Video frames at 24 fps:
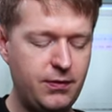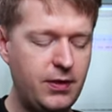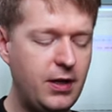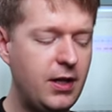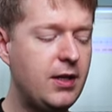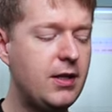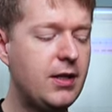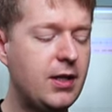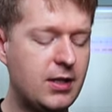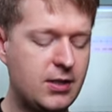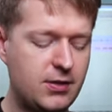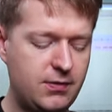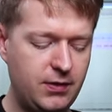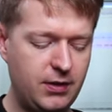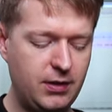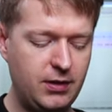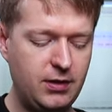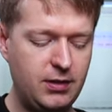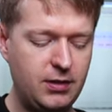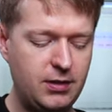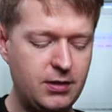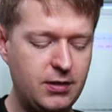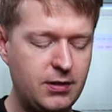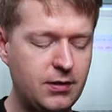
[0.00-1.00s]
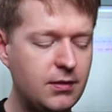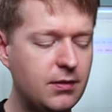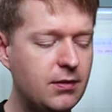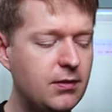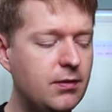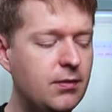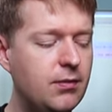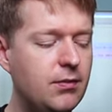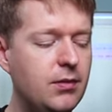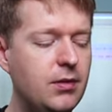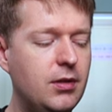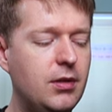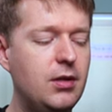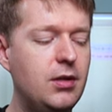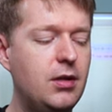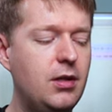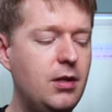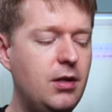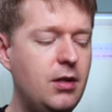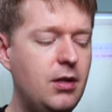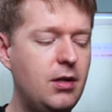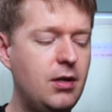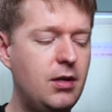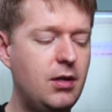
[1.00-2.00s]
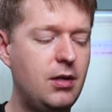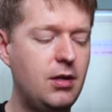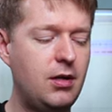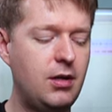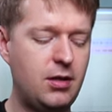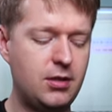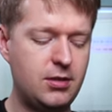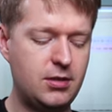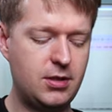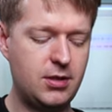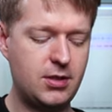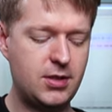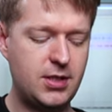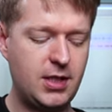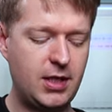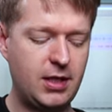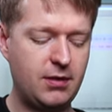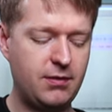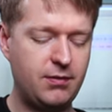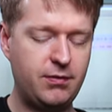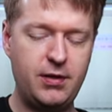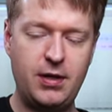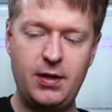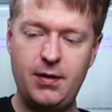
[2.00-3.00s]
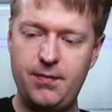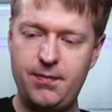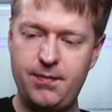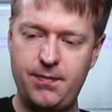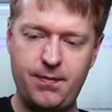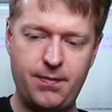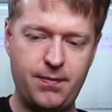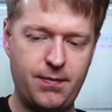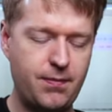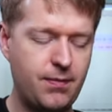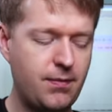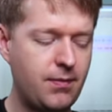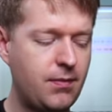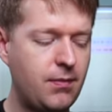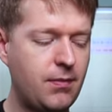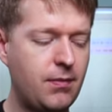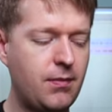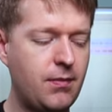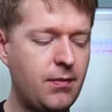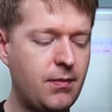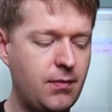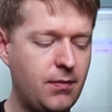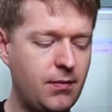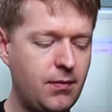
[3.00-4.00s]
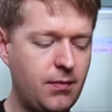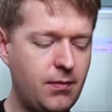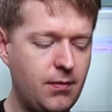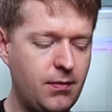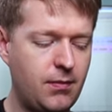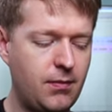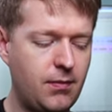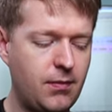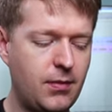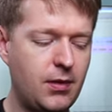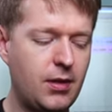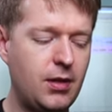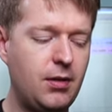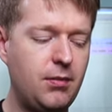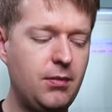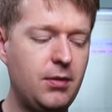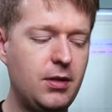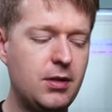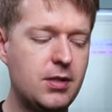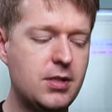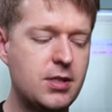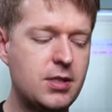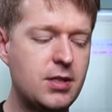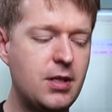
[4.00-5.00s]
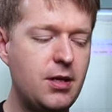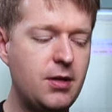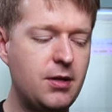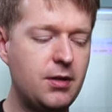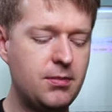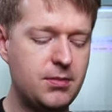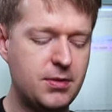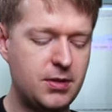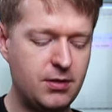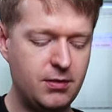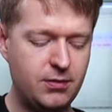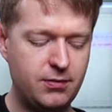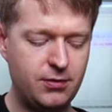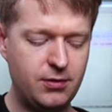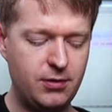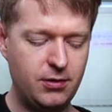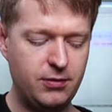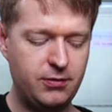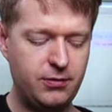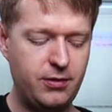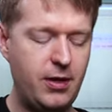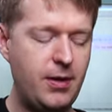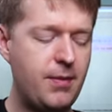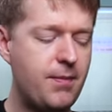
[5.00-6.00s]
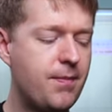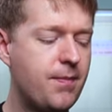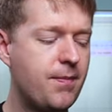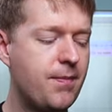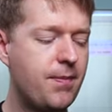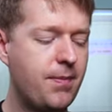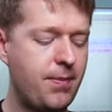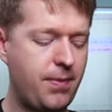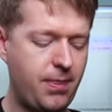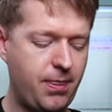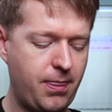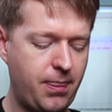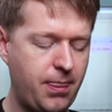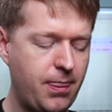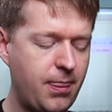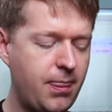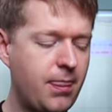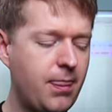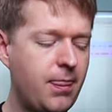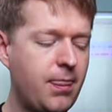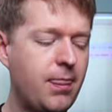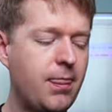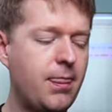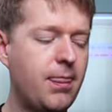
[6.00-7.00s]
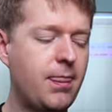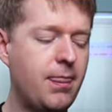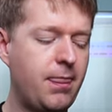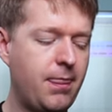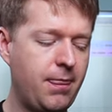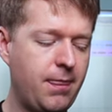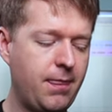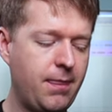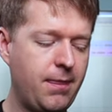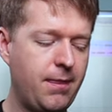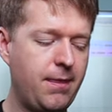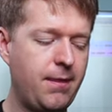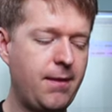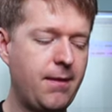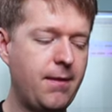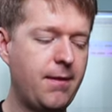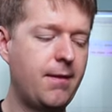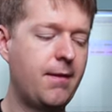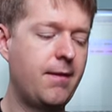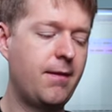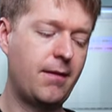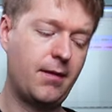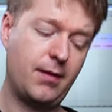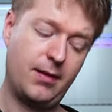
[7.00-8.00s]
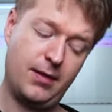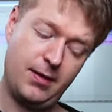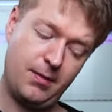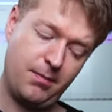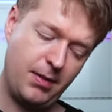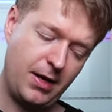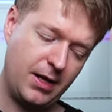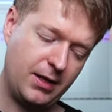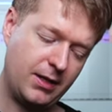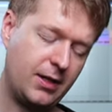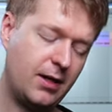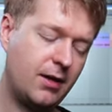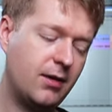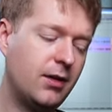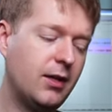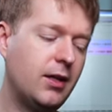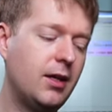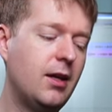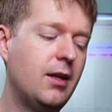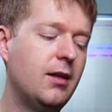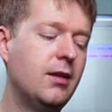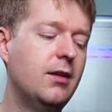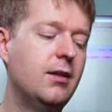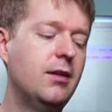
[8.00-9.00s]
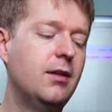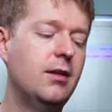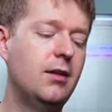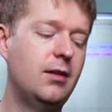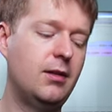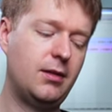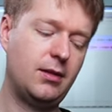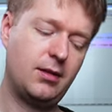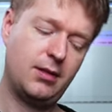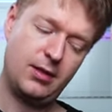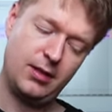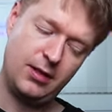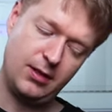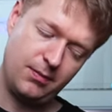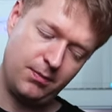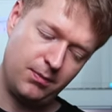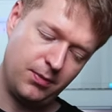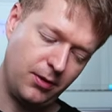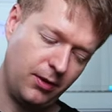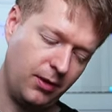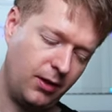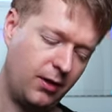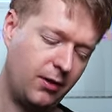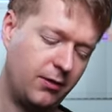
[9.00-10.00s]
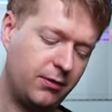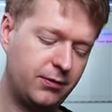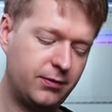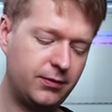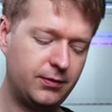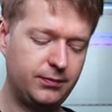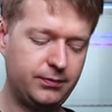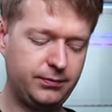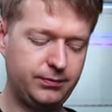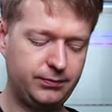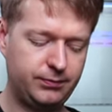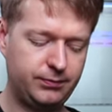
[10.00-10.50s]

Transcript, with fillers: index finger onto the second fret, and we're going to slide up to the fourth fret, and then back down again. And then pull off.